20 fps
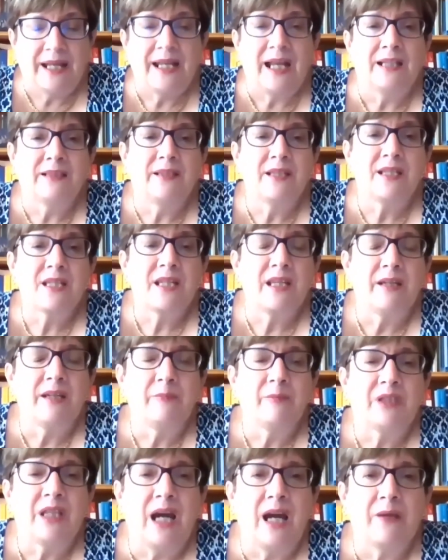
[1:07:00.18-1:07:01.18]
and at the
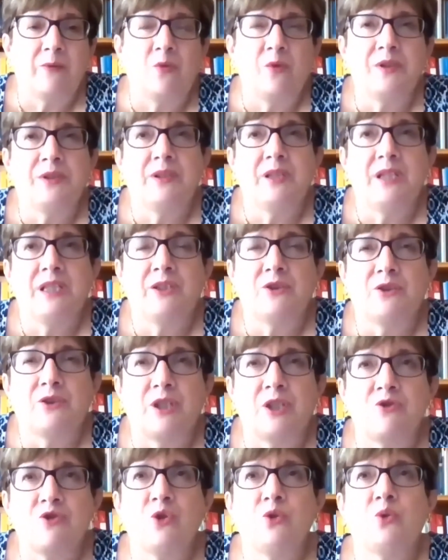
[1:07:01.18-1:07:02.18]
same time with the
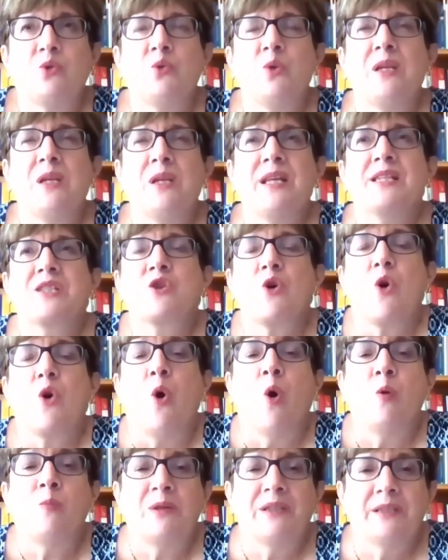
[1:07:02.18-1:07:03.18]
intention to less
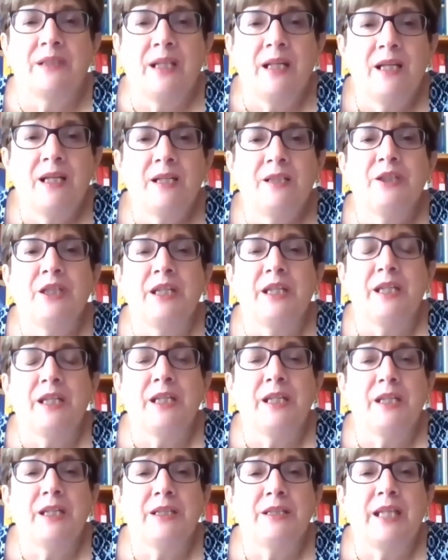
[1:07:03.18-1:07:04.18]
open
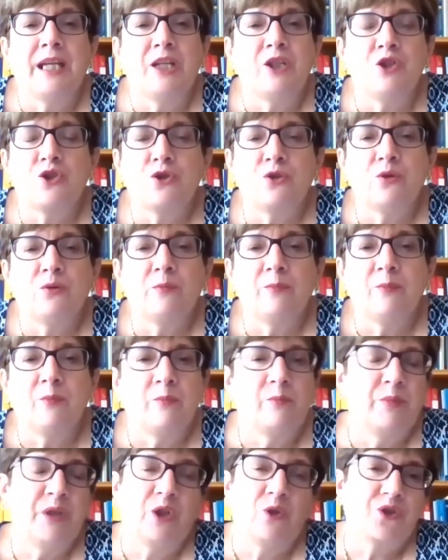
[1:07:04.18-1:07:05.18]
the issue,
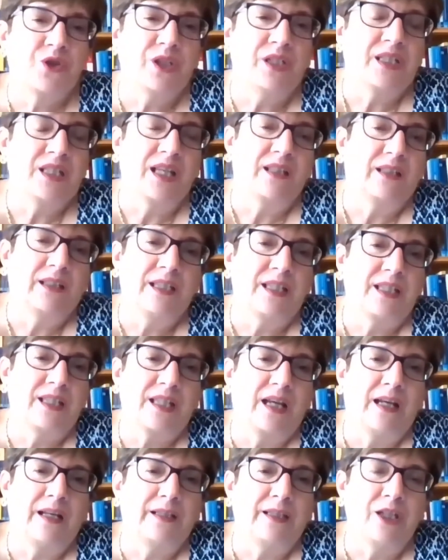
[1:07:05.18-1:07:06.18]
because it's
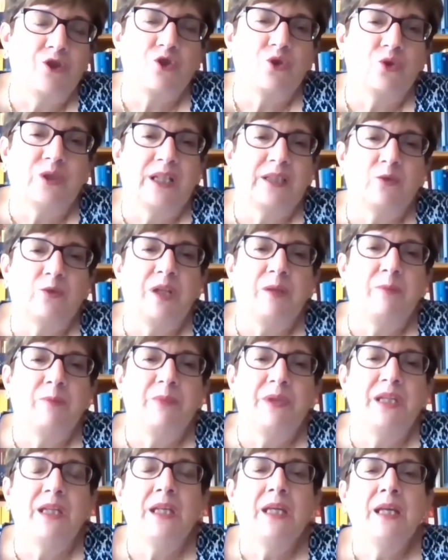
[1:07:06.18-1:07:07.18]
an issue that will
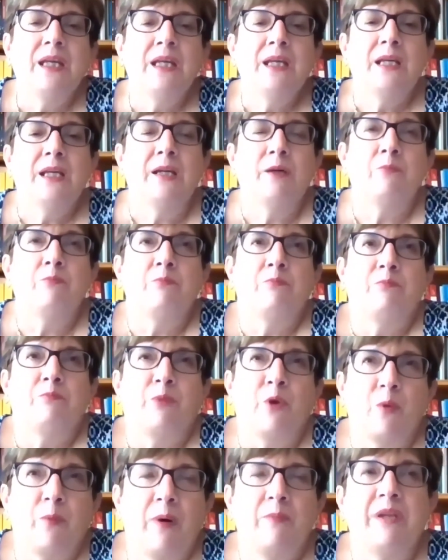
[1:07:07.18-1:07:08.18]
be
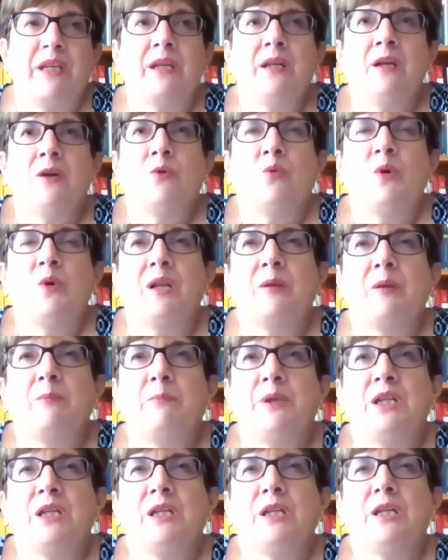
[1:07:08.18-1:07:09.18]
probably will
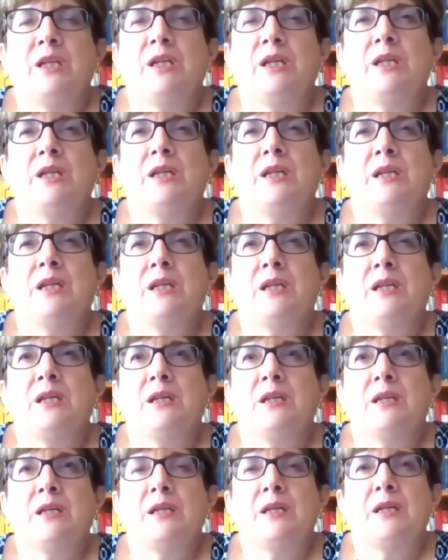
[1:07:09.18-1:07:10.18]
be
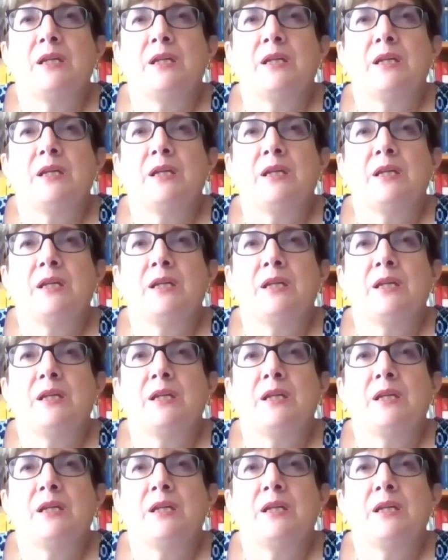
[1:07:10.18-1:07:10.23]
